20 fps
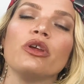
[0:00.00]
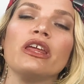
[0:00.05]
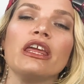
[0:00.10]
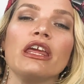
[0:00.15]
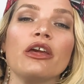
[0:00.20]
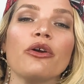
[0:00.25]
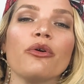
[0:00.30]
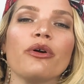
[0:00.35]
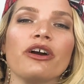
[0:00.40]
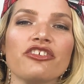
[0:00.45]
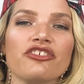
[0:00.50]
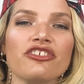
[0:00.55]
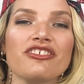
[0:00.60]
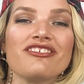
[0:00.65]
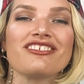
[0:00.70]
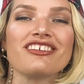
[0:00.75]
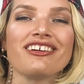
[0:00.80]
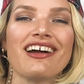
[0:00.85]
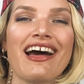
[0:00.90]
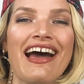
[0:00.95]
key
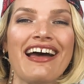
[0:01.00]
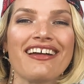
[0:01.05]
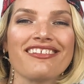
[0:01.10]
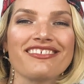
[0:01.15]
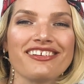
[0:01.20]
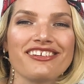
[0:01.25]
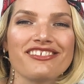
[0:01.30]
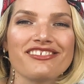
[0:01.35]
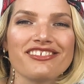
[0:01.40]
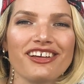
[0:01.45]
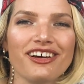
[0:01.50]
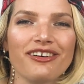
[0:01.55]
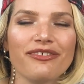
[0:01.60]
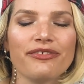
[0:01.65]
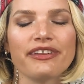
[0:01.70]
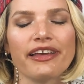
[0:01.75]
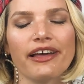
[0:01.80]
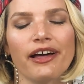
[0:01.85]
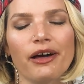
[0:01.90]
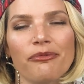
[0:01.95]
questions to ask yourself
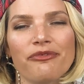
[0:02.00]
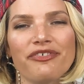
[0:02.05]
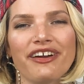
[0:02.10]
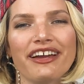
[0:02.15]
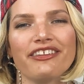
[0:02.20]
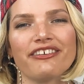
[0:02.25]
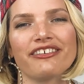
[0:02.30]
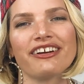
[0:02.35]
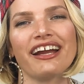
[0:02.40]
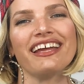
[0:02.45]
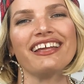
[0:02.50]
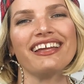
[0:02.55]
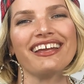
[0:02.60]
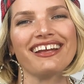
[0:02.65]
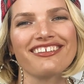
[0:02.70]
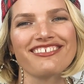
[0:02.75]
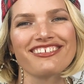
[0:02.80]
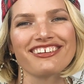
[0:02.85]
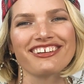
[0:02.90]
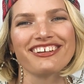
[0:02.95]
to help find the right
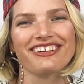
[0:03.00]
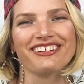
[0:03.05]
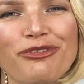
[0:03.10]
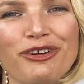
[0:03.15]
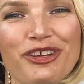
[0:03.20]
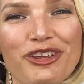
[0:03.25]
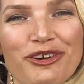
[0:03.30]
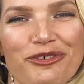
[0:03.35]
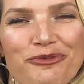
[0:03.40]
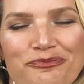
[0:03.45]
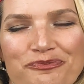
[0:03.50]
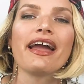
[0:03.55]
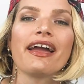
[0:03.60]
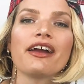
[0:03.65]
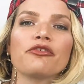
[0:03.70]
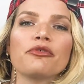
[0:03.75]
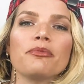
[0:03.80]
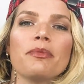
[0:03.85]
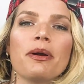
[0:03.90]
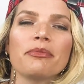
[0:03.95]
answer for you.
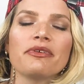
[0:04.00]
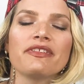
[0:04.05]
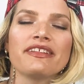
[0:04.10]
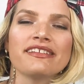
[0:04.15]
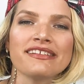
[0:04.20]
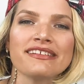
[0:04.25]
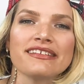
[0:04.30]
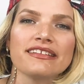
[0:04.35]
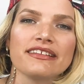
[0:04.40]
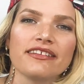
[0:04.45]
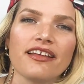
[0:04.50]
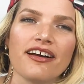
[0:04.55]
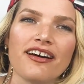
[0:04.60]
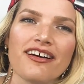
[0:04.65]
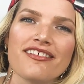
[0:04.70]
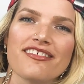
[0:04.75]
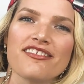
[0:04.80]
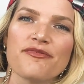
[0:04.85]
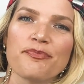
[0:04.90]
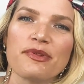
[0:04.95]
And remember, this is
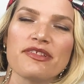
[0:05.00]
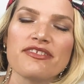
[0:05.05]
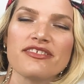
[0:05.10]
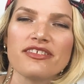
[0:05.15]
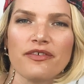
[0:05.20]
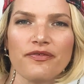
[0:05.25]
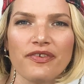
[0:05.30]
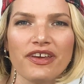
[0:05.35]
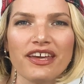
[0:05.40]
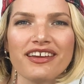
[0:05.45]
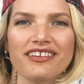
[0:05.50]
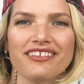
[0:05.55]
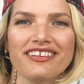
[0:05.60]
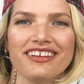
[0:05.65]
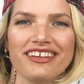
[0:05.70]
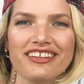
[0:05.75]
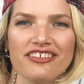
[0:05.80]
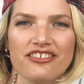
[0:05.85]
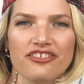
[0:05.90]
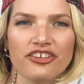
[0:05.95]
not specific to
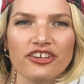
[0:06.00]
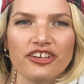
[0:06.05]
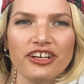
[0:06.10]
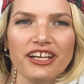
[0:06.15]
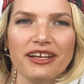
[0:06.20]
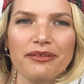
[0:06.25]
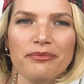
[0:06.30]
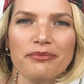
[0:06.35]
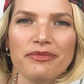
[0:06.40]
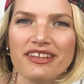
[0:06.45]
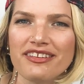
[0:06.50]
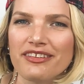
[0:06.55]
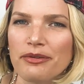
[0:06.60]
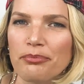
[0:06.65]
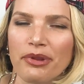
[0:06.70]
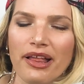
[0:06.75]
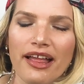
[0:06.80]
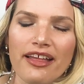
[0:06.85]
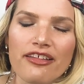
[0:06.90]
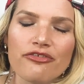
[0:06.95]
Instagram. This
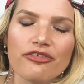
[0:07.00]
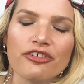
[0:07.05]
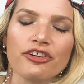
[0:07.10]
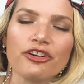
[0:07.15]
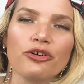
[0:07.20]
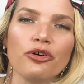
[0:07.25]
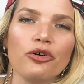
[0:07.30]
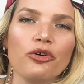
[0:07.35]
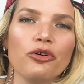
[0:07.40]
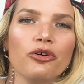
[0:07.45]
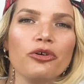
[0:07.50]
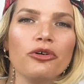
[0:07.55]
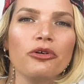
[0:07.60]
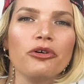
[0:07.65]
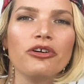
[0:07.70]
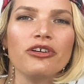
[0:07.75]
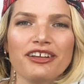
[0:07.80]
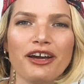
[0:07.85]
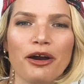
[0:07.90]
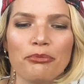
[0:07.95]
applies for your
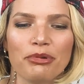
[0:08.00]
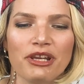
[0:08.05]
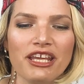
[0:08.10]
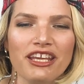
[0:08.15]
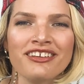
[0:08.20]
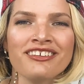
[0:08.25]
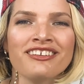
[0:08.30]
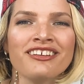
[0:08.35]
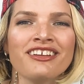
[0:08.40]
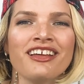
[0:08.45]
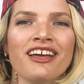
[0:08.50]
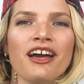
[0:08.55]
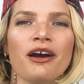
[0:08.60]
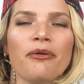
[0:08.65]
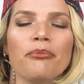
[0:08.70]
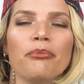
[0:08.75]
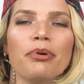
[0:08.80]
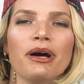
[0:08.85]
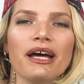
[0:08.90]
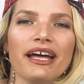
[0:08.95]
whole company,
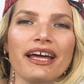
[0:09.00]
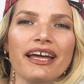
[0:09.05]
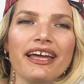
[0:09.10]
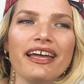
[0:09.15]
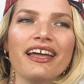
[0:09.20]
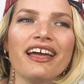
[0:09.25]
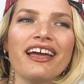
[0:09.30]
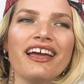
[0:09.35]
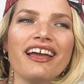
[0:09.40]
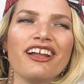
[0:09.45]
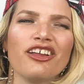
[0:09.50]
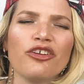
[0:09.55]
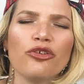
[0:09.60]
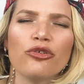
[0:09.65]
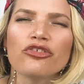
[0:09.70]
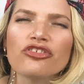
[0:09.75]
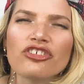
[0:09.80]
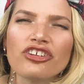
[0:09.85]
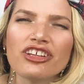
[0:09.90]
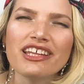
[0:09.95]
but
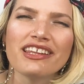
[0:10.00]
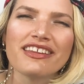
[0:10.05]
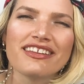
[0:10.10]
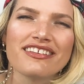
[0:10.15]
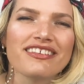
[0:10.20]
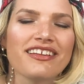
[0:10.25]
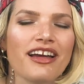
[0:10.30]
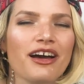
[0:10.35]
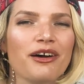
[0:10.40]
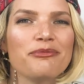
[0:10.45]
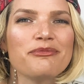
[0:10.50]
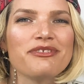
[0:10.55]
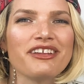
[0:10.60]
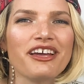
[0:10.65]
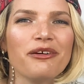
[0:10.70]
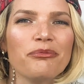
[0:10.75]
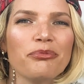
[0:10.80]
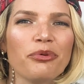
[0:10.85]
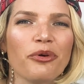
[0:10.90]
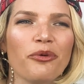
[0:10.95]
usually this comes
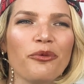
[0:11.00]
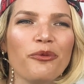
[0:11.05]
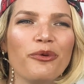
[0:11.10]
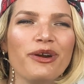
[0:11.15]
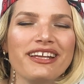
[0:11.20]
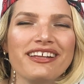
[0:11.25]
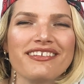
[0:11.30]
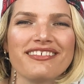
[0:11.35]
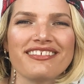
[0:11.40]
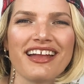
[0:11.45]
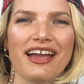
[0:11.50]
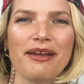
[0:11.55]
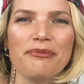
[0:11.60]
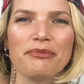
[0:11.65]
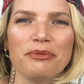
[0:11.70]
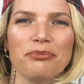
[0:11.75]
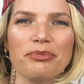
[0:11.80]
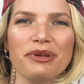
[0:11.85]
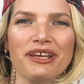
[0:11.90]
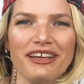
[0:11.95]
up when it's time
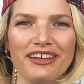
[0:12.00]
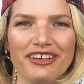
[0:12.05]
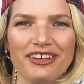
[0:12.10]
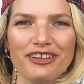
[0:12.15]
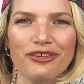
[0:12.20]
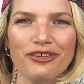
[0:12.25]
to pick a